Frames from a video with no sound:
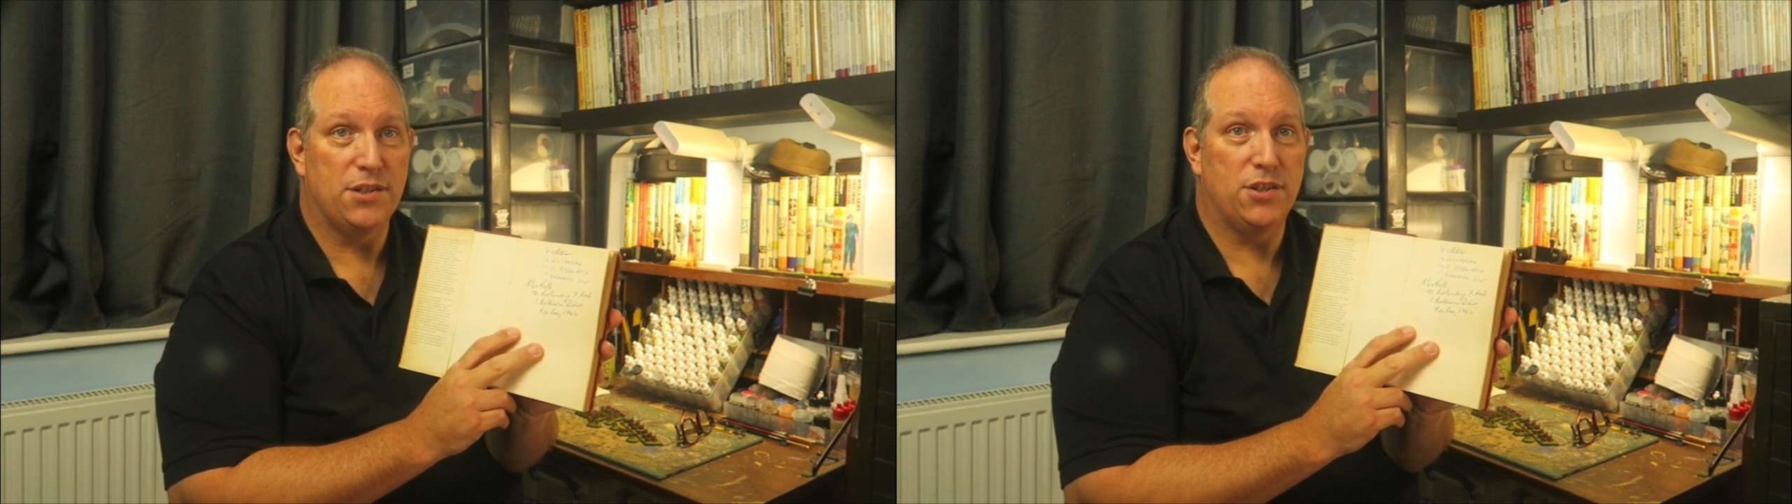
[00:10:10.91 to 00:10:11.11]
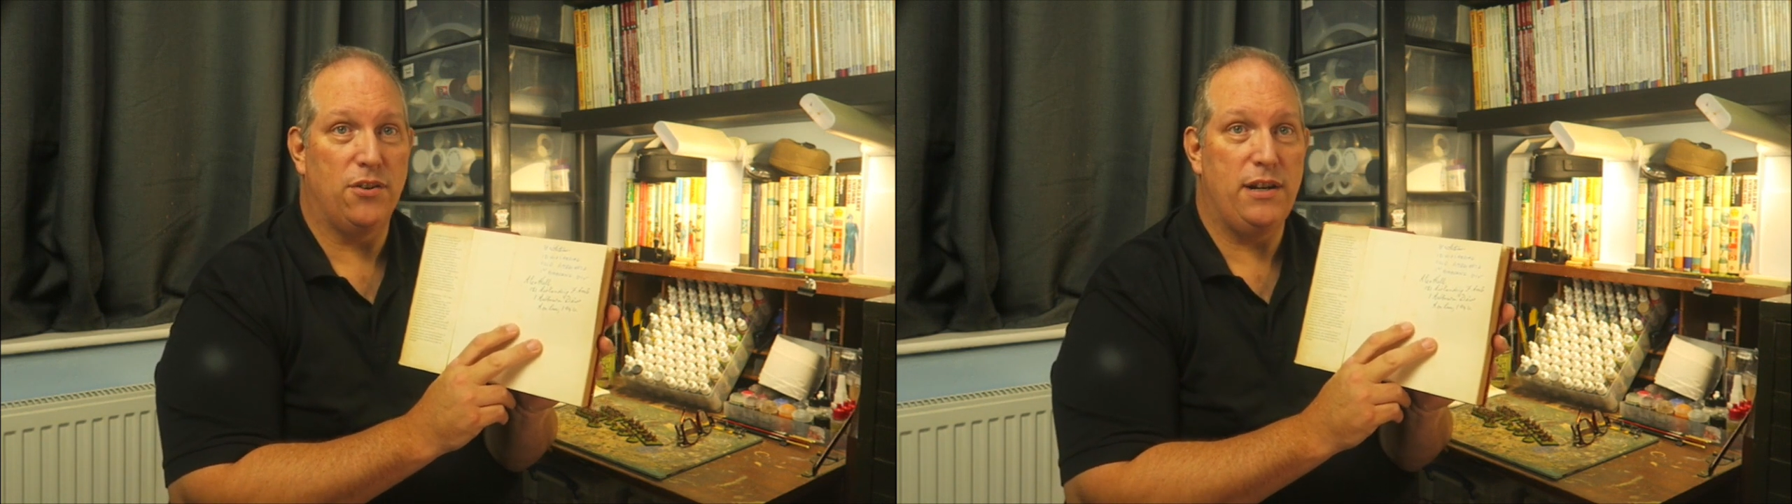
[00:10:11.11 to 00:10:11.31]

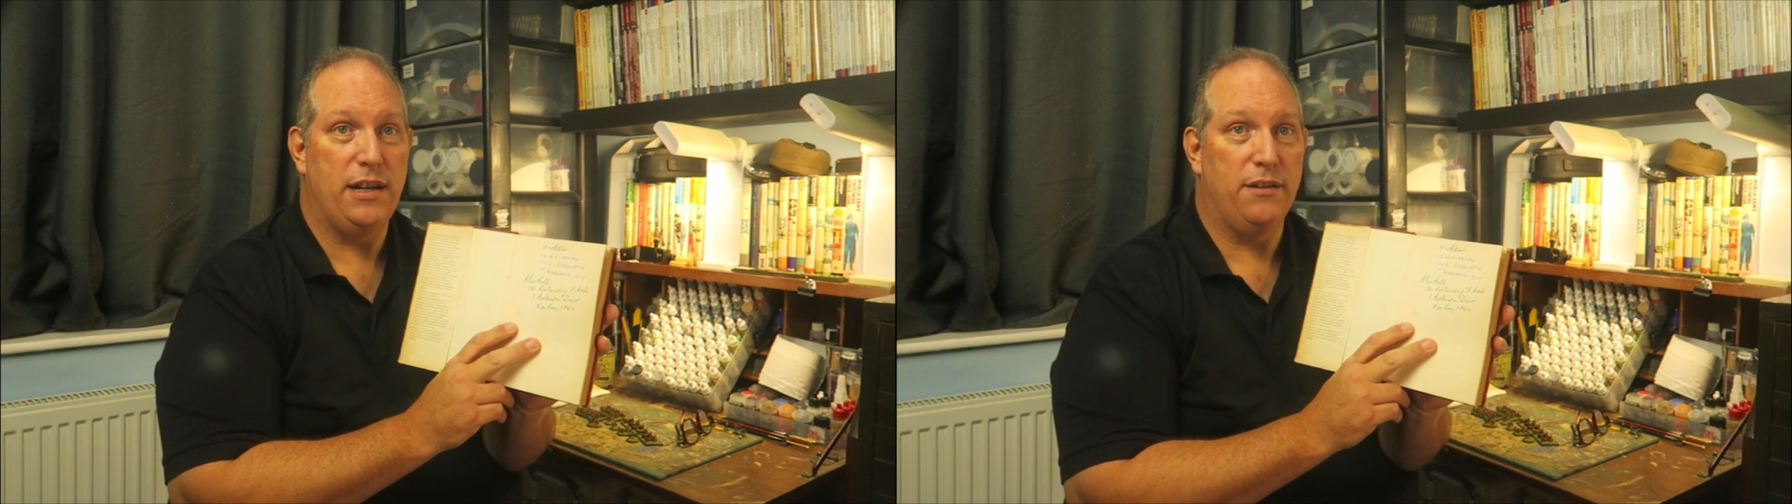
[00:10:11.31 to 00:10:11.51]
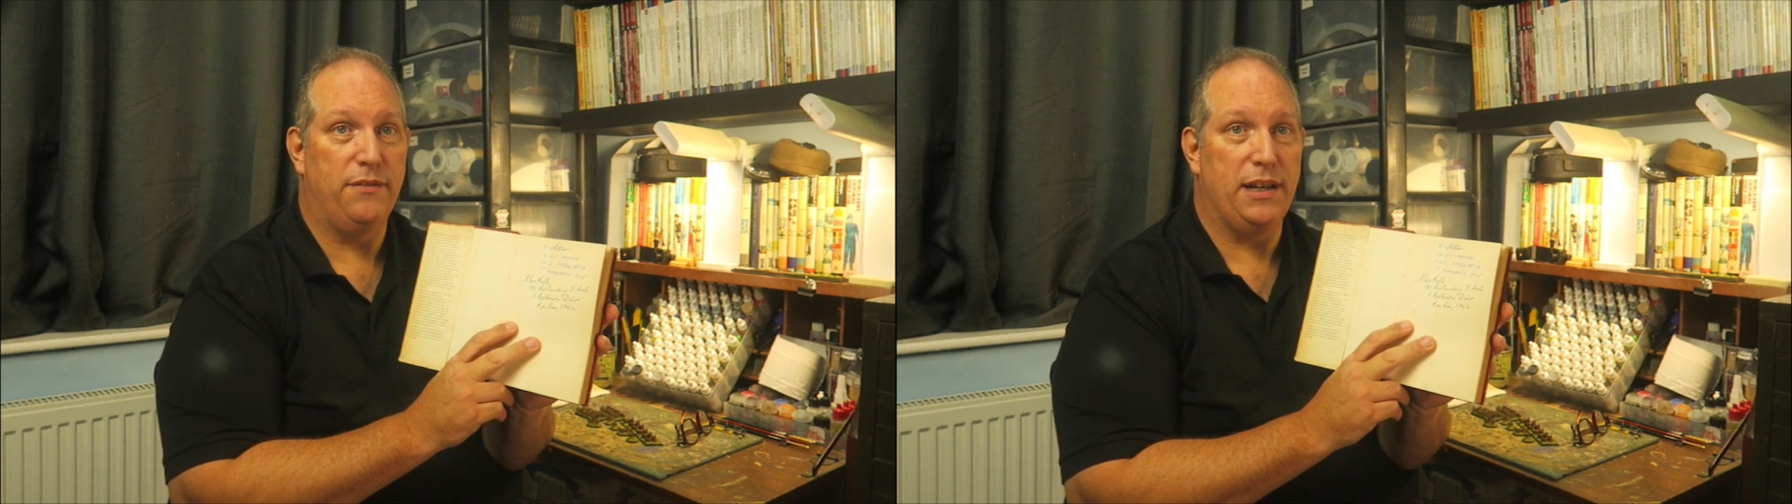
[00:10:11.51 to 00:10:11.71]

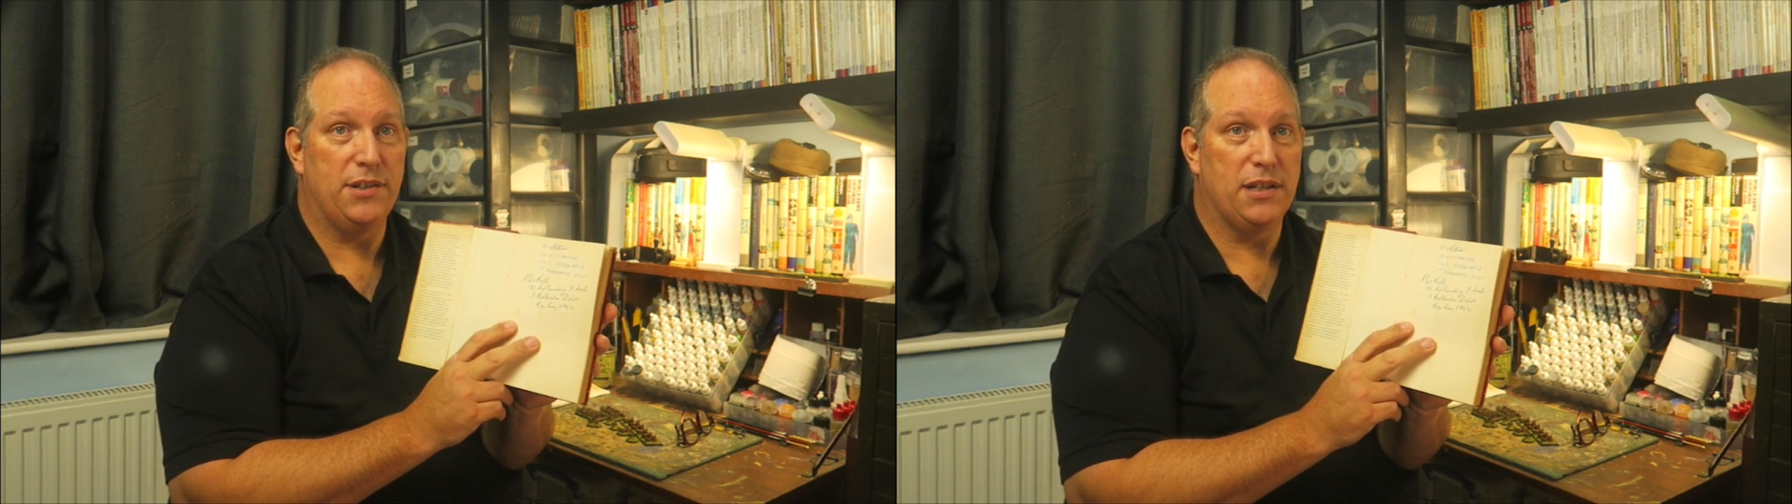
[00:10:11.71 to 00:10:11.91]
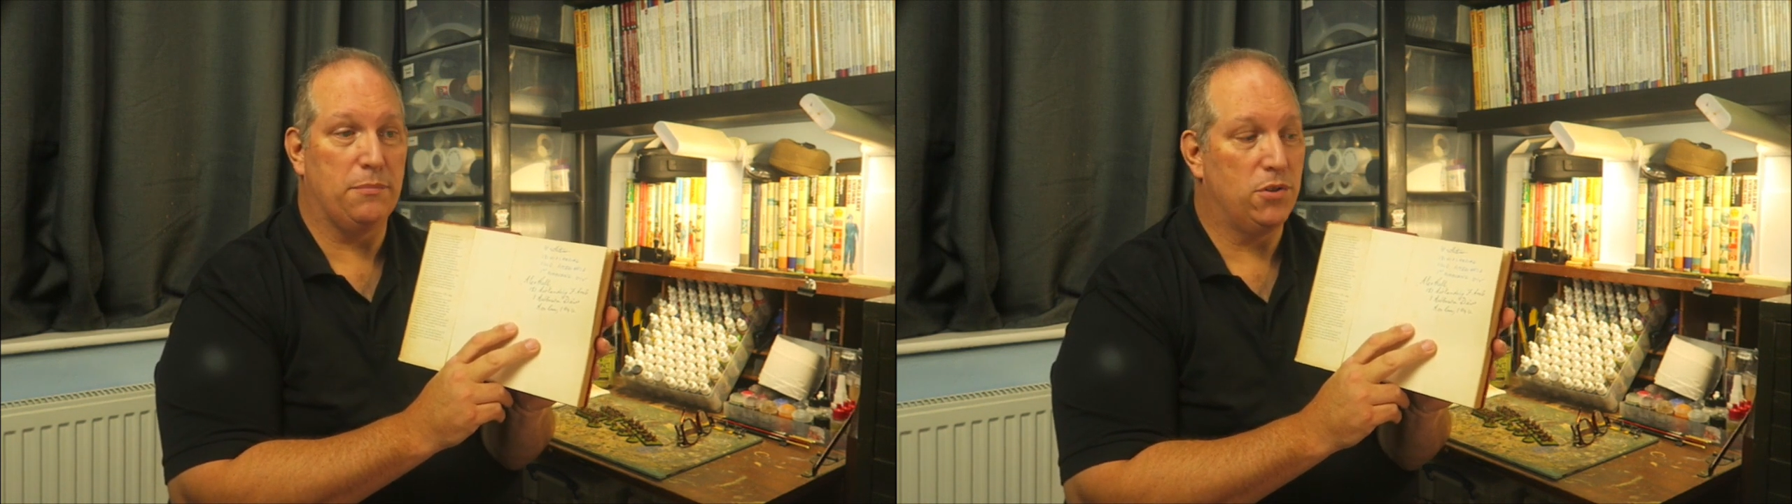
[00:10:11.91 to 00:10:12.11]
signing event
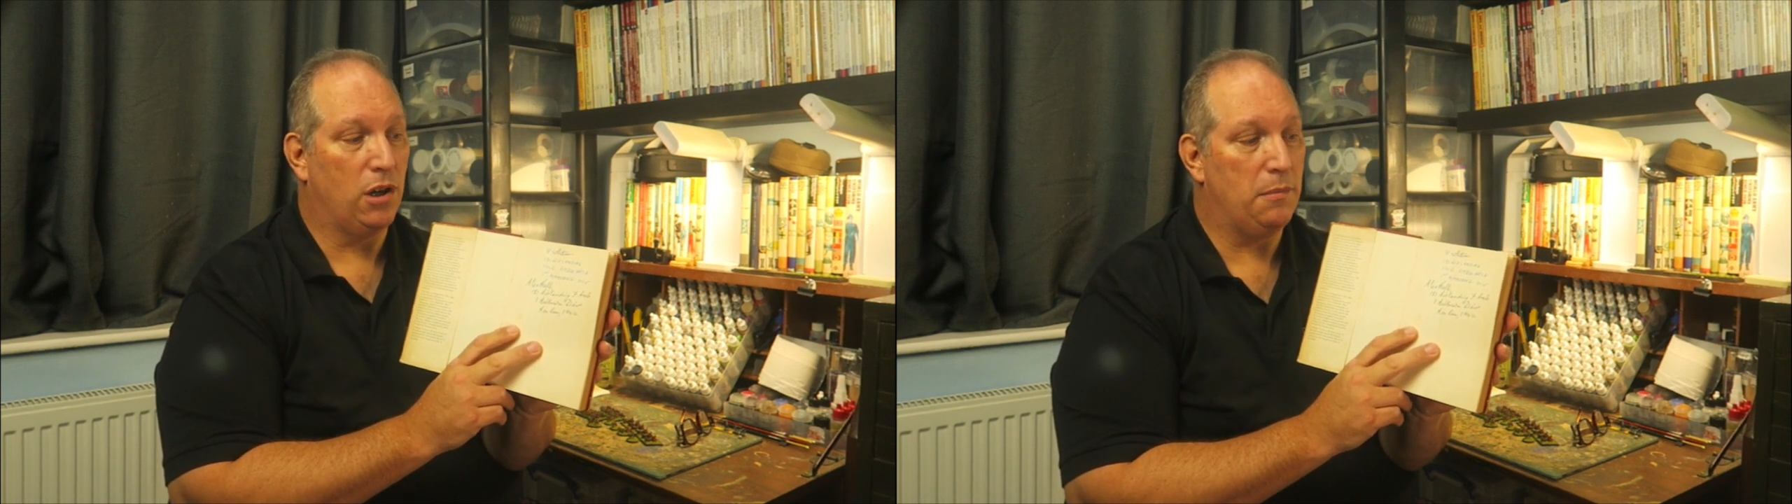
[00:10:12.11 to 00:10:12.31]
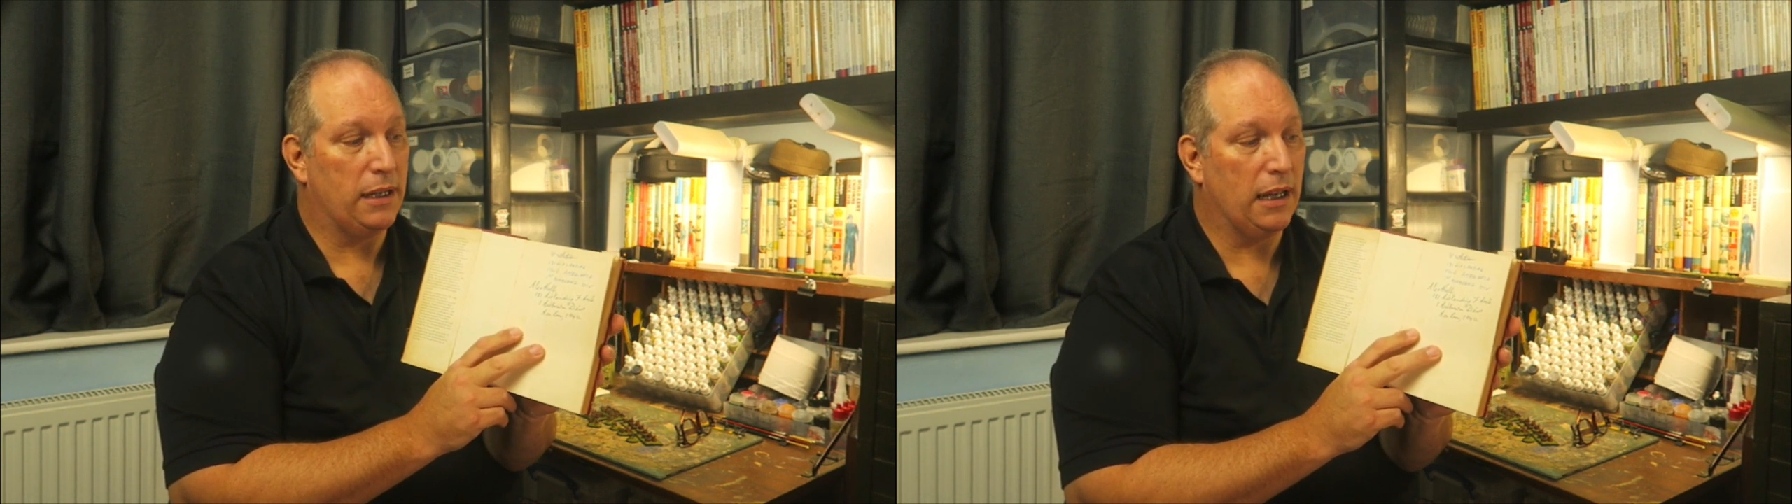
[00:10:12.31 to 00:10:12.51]
some
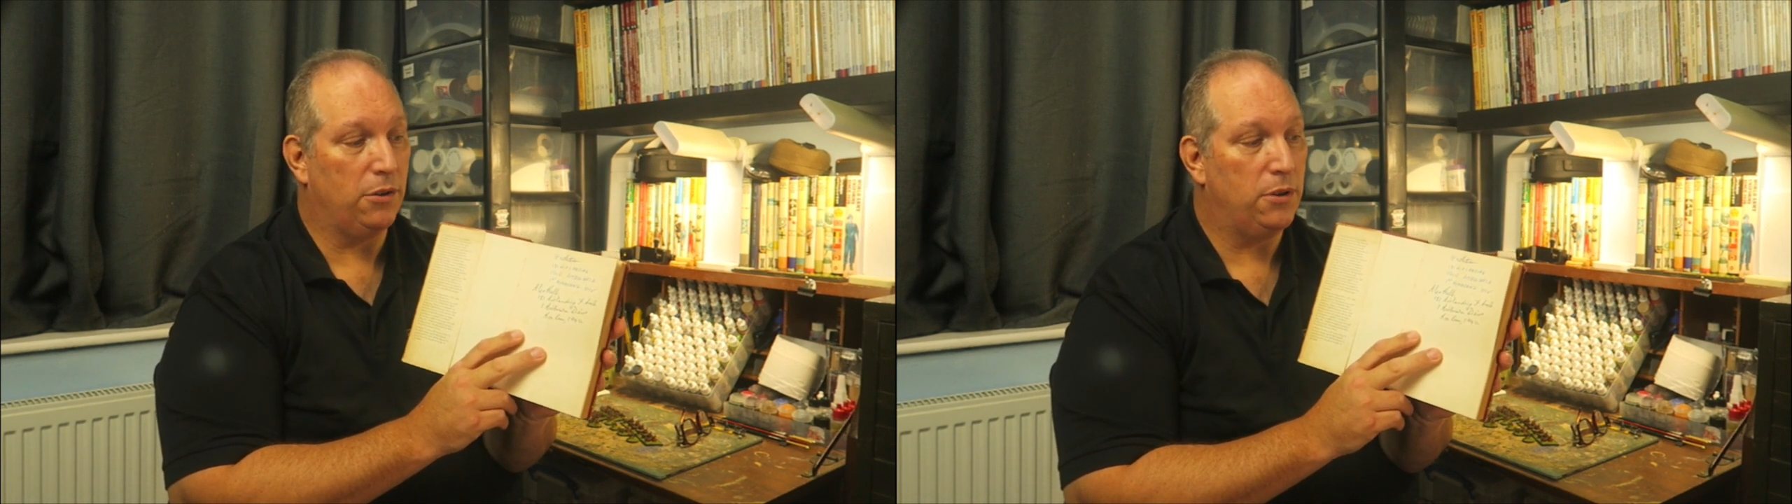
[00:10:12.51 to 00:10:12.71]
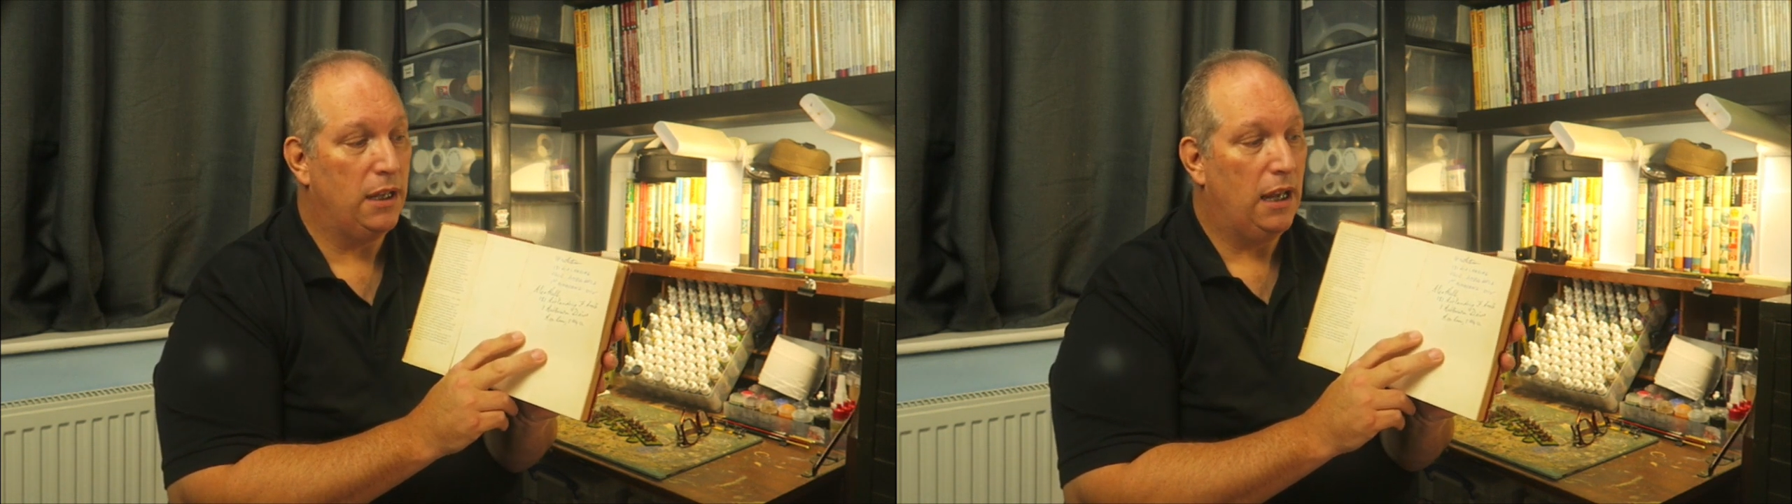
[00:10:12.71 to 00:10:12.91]
time ago.